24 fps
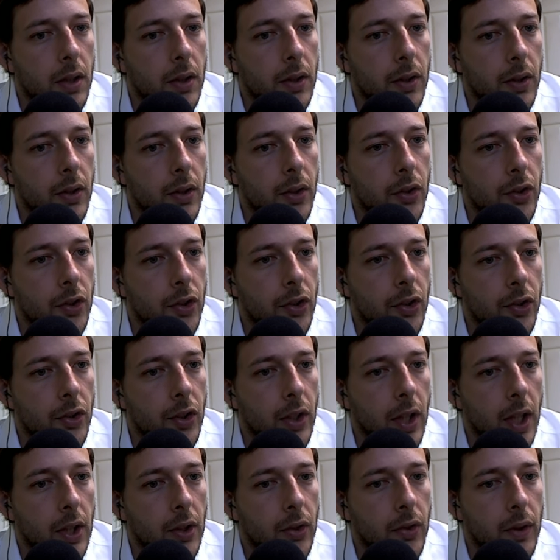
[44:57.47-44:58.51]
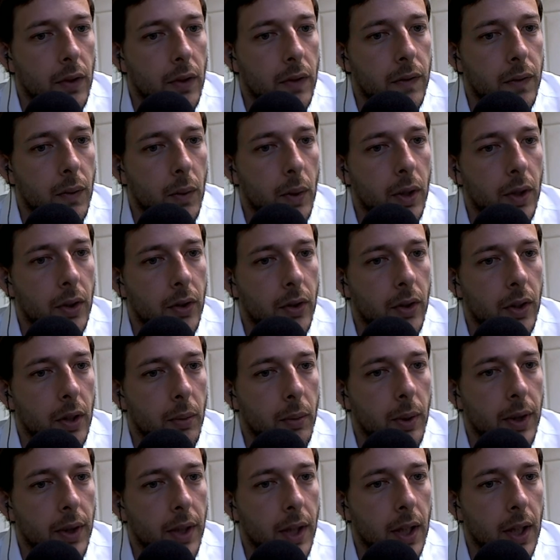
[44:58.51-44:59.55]
there's just knight c4 to deal
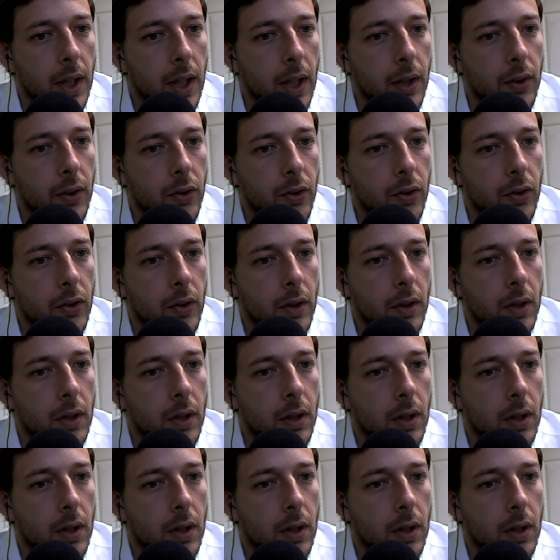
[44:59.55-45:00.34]
with, I guess.